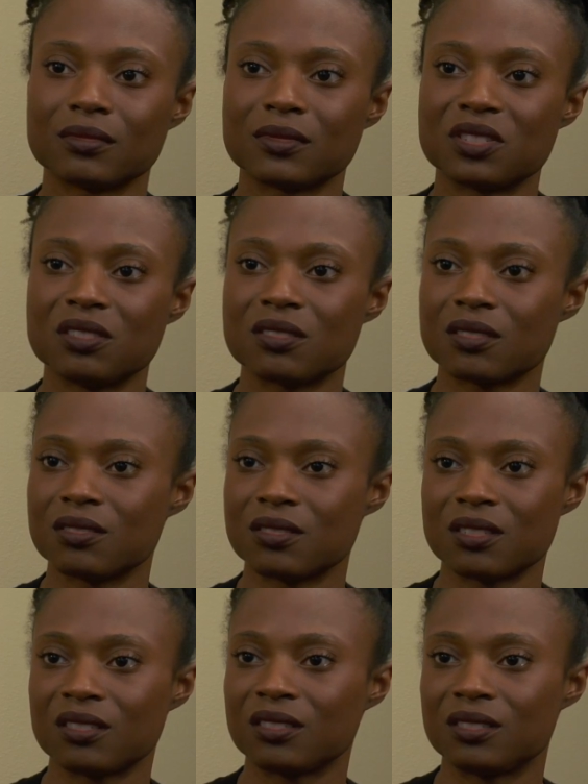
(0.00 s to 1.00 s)
She's
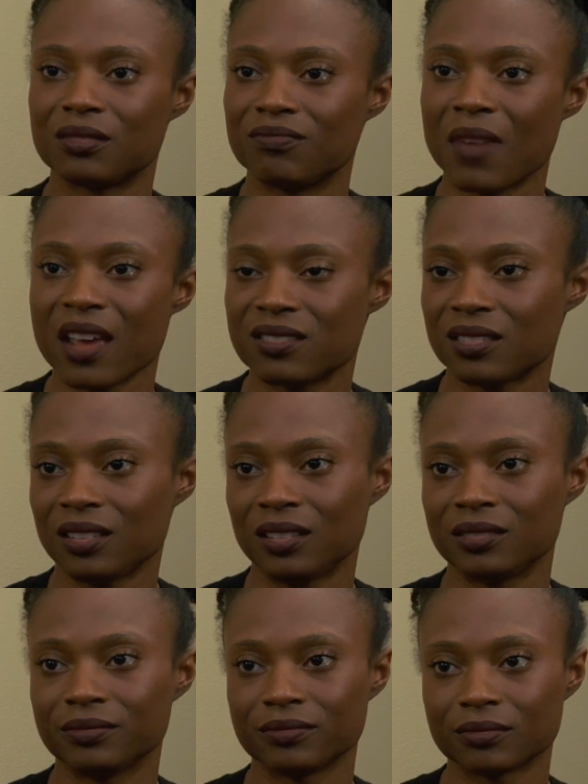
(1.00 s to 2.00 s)
considered
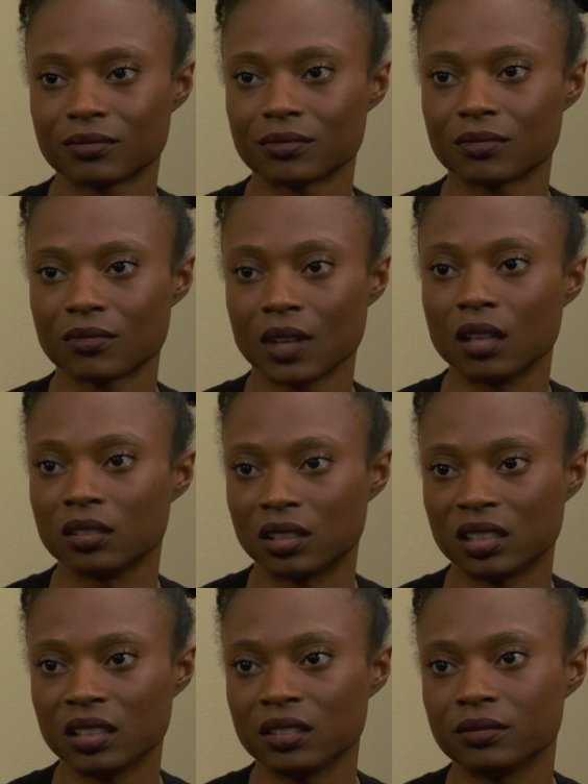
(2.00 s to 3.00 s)
masculine,
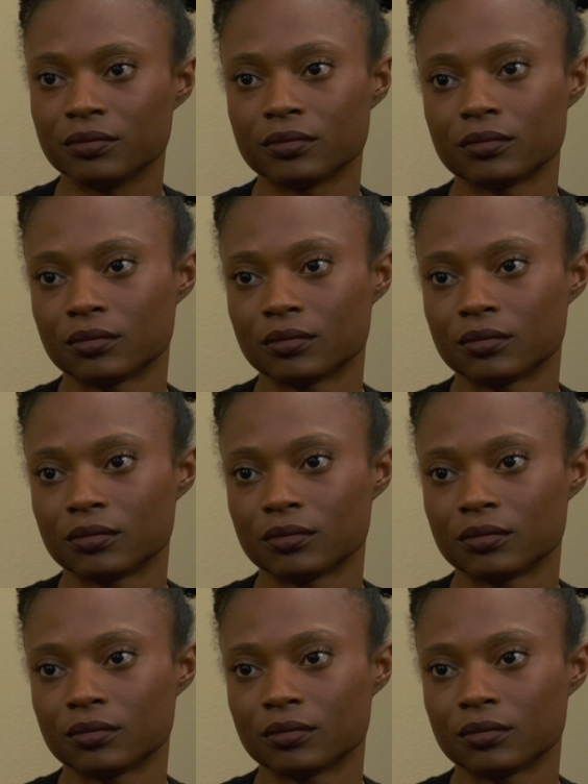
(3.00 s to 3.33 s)
unclean.